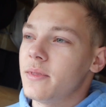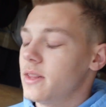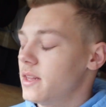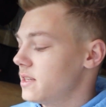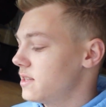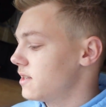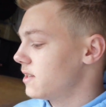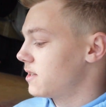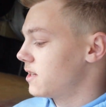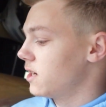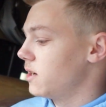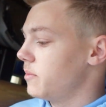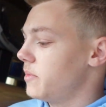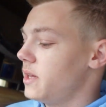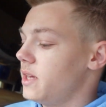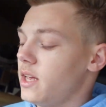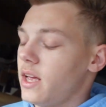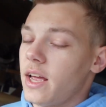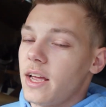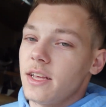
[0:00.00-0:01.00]
This is going to
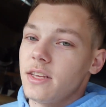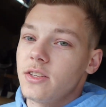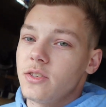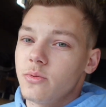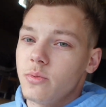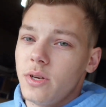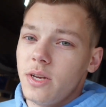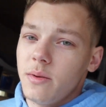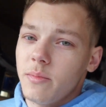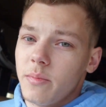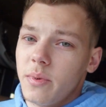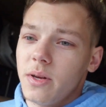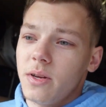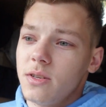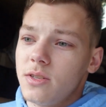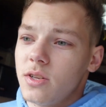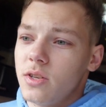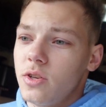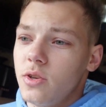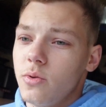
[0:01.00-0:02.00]
be a sweet build
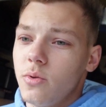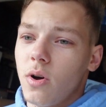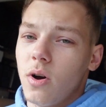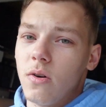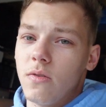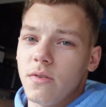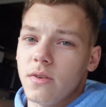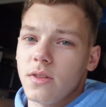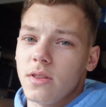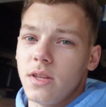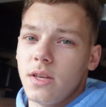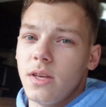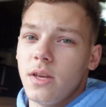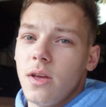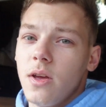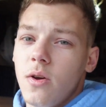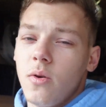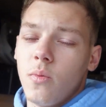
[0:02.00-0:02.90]
to do over the